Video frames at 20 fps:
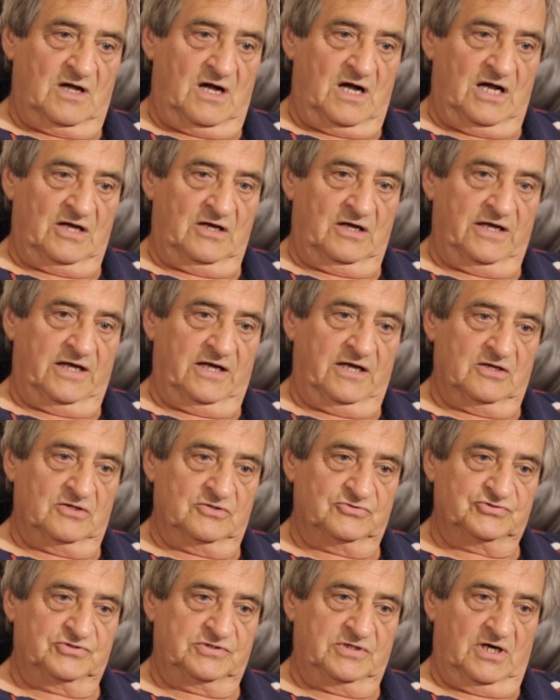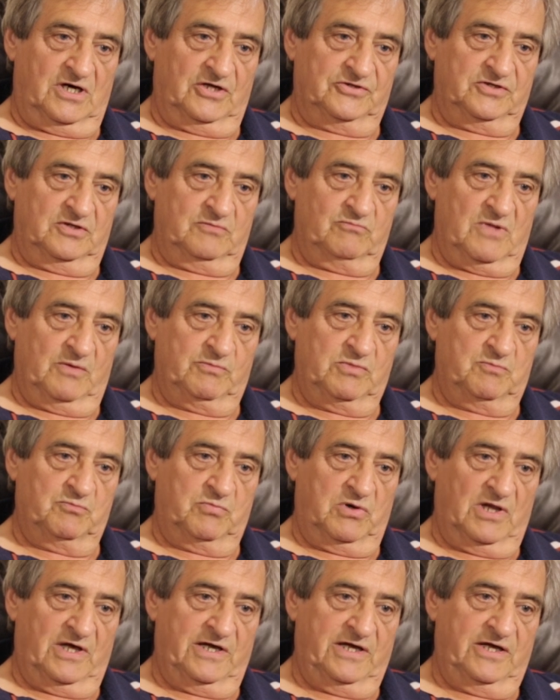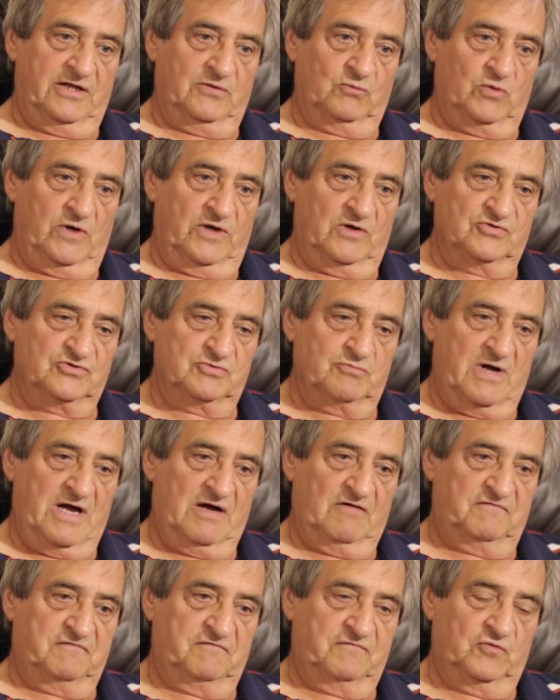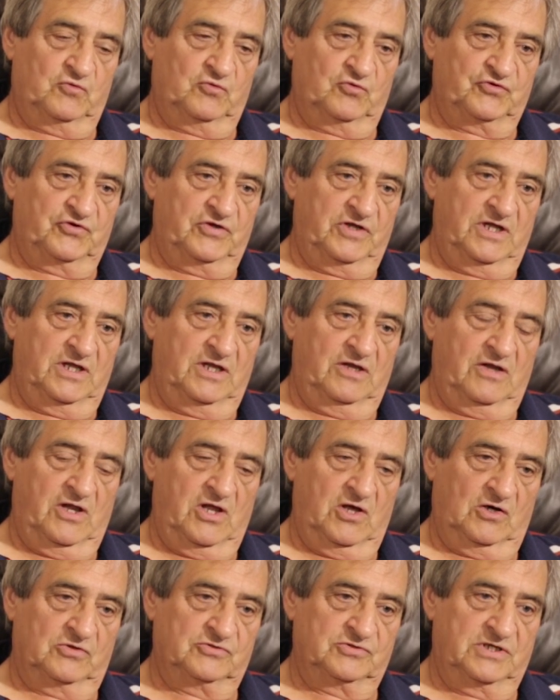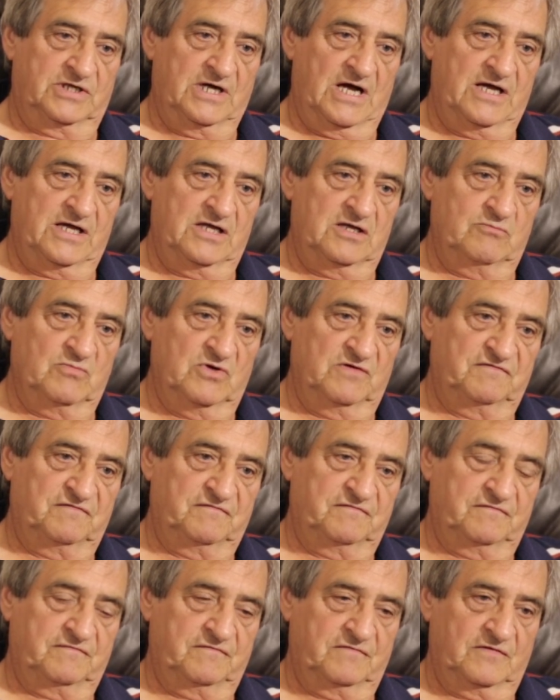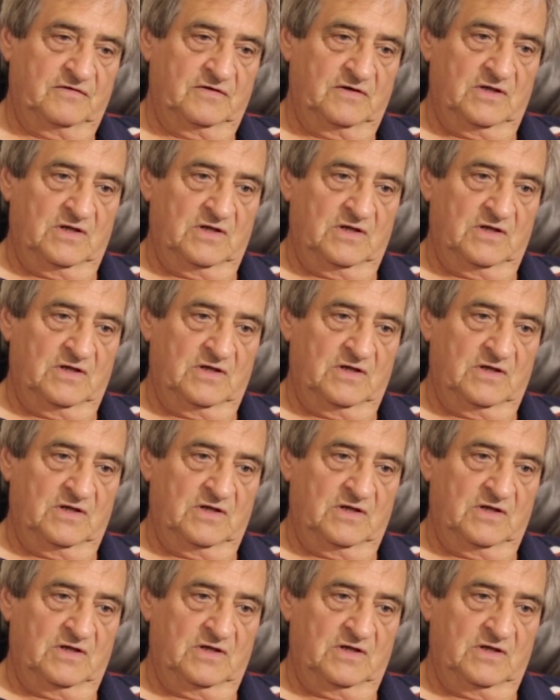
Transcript: I started maybe playing when I was about 14, the odd game if